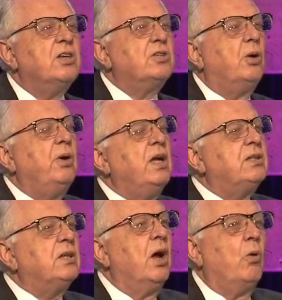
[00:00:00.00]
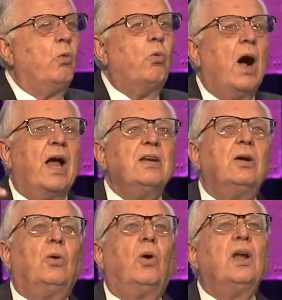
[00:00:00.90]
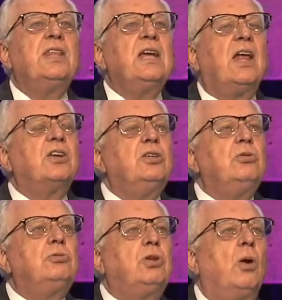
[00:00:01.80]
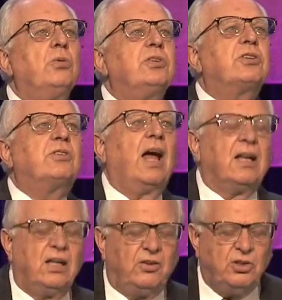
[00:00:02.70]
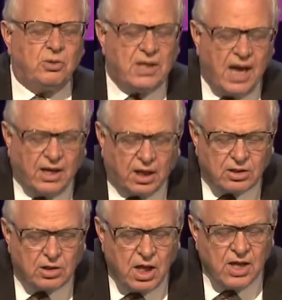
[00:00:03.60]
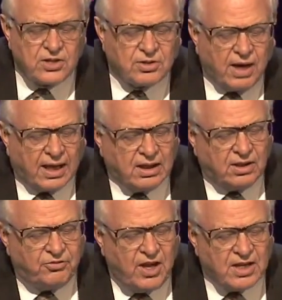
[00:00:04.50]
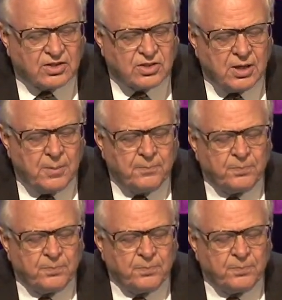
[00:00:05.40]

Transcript: So it's one or the other. You don't straddle, you cannot straddle the fence.